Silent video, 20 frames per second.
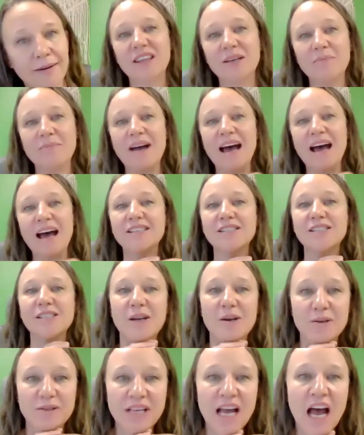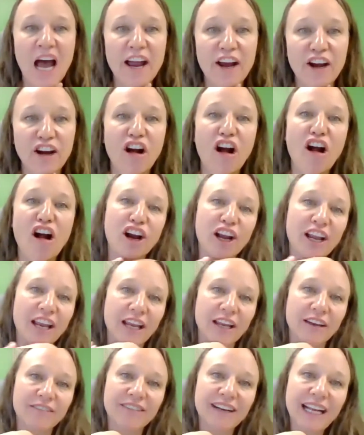at the Maslow's
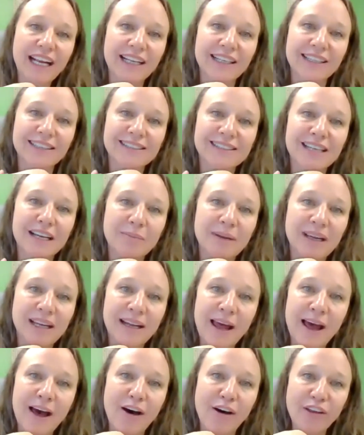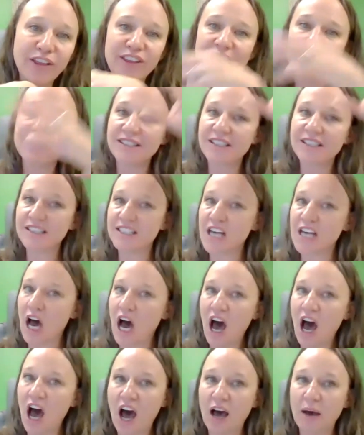hierarchy of needs. I mean, health is the
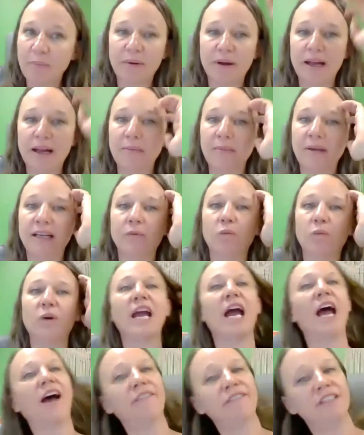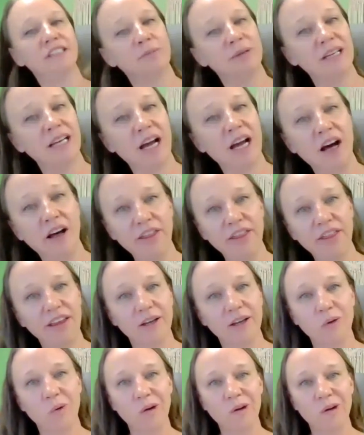top. I mean, we have to be healthy
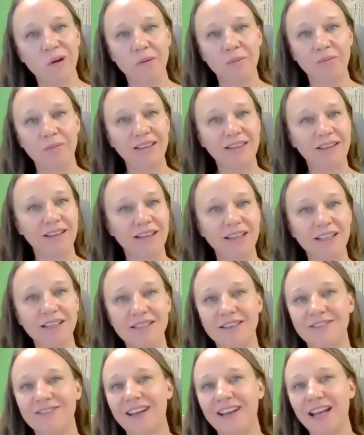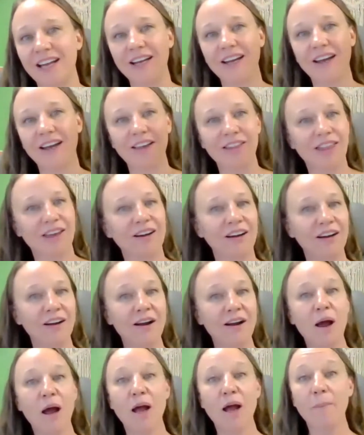in order to meet the needs of any other
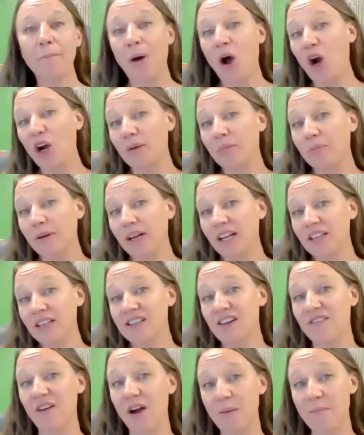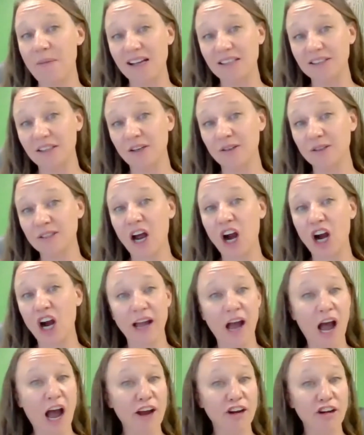part and piece of our Maslow's
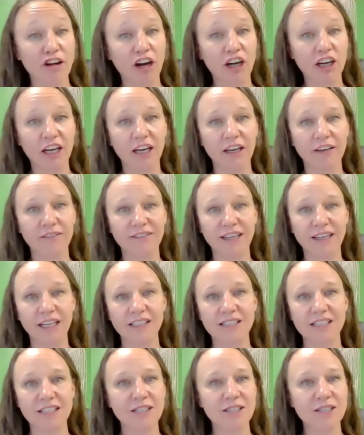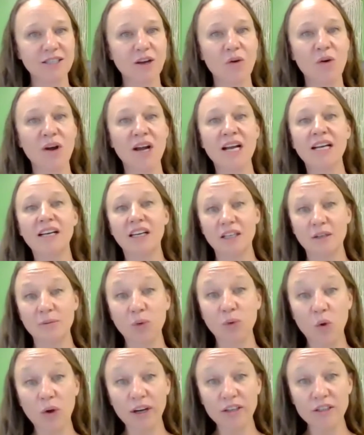hierarchy of needs. And so an
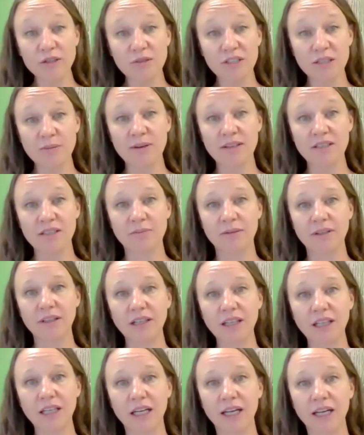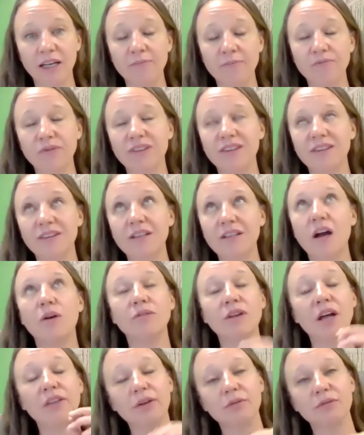employer's responsibility, no,
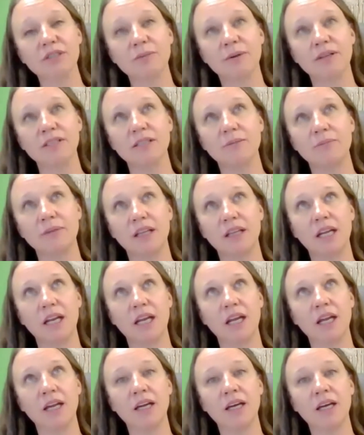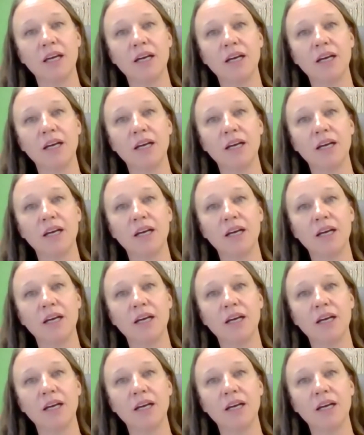not their responsibility,